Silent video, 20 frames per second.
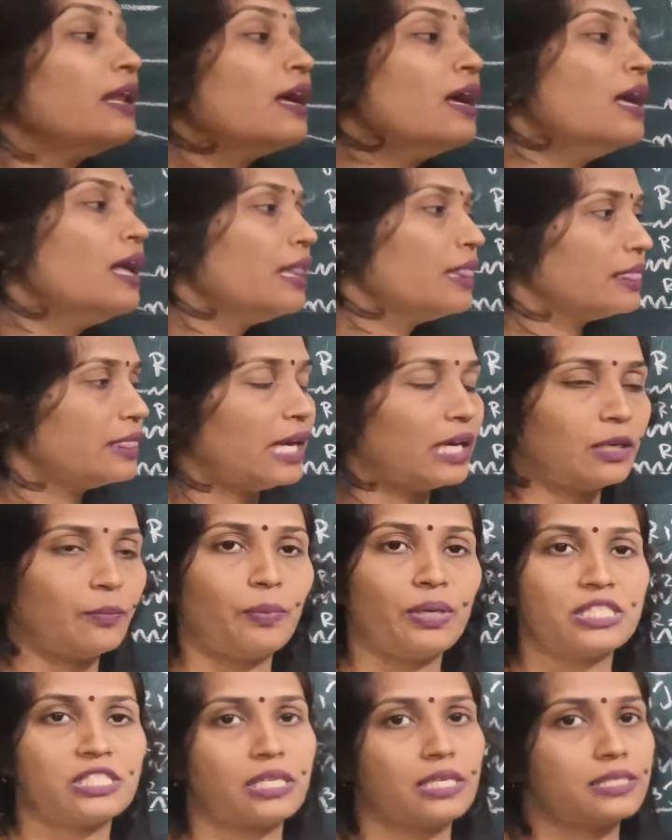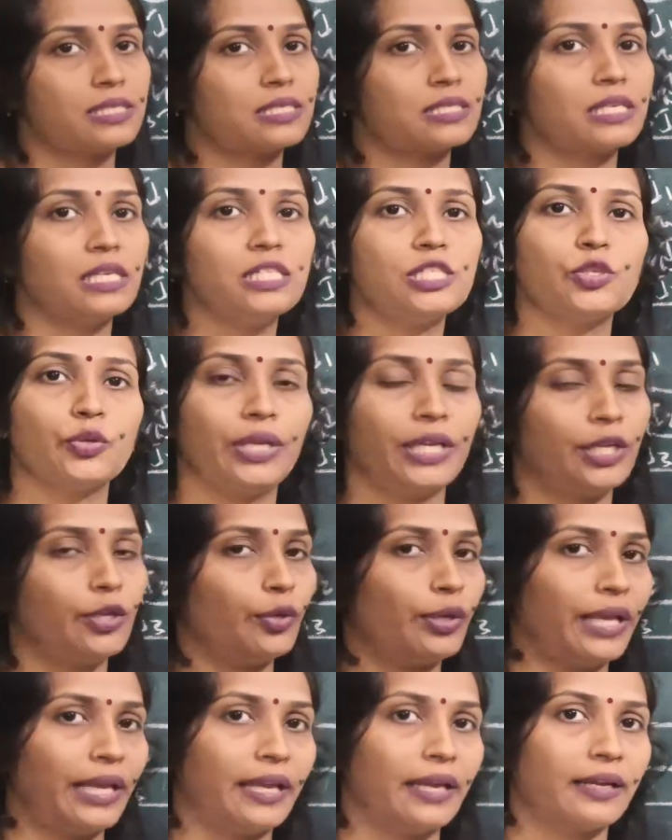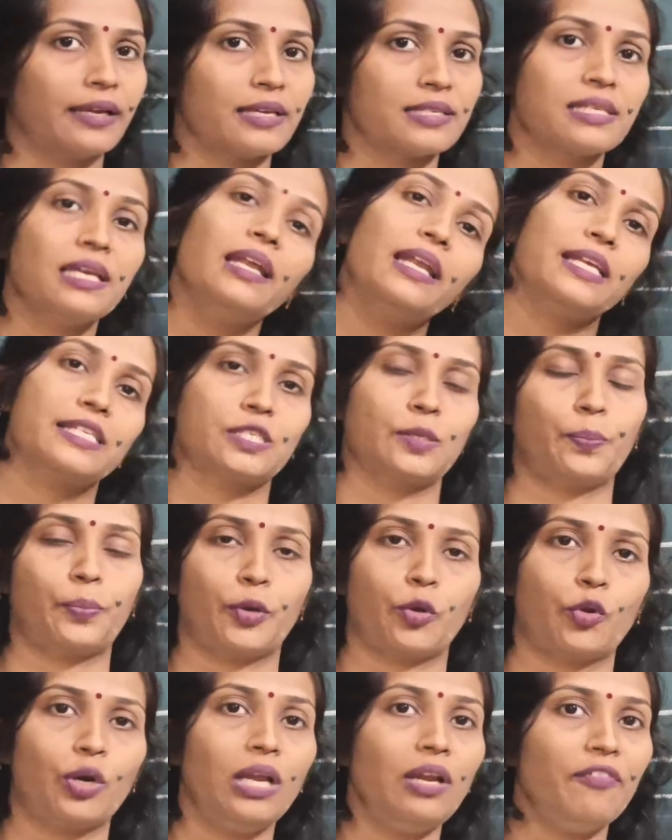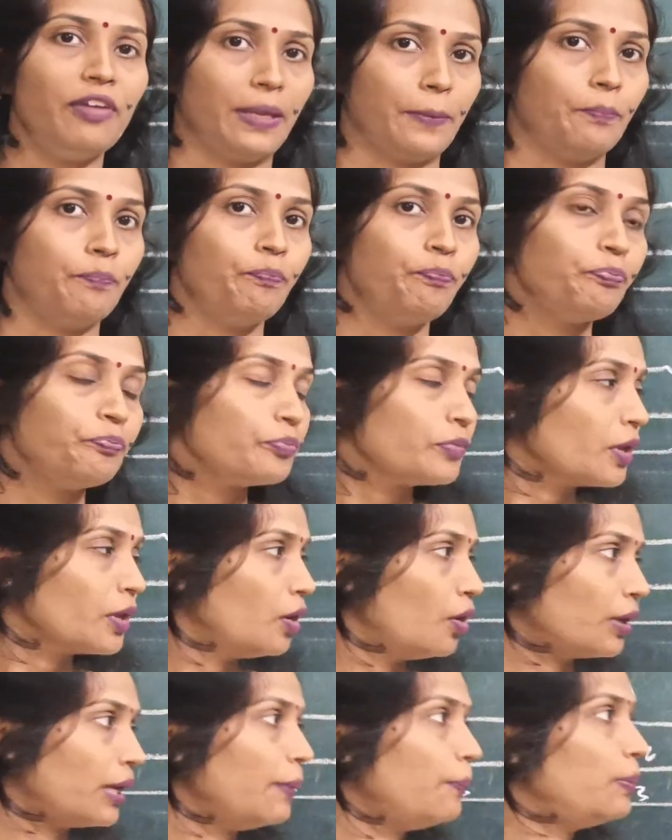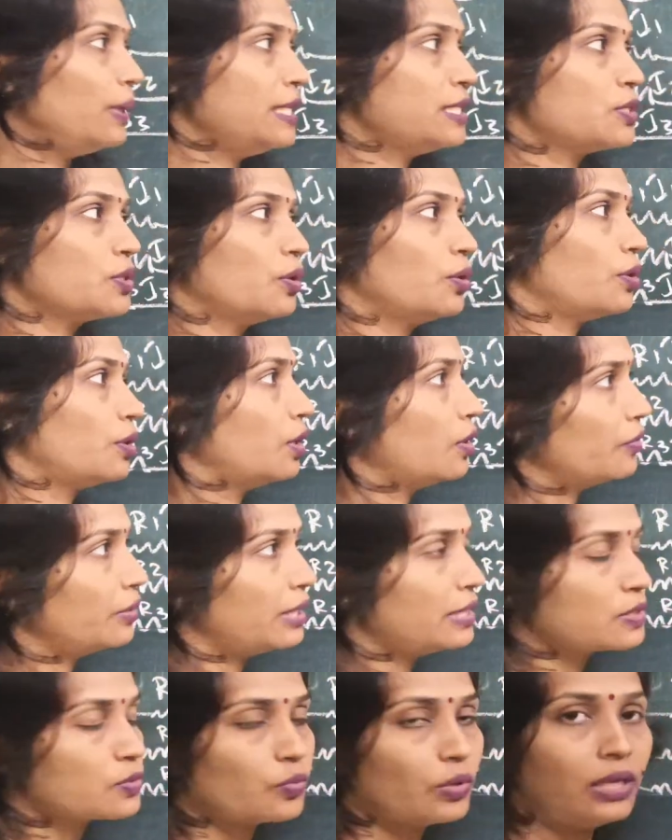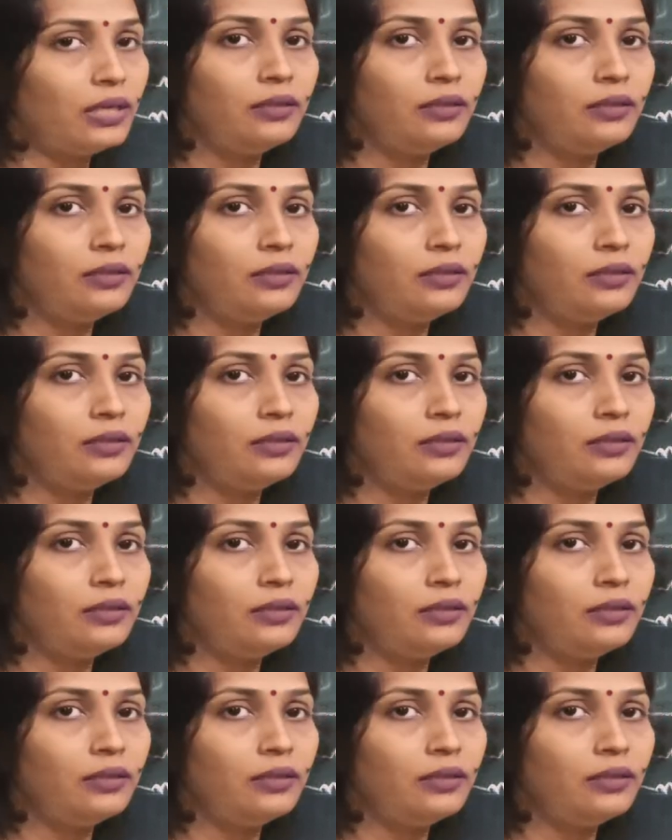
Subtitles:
there? That much resistance you need to take it as a reciprocal way. Okay, please note down this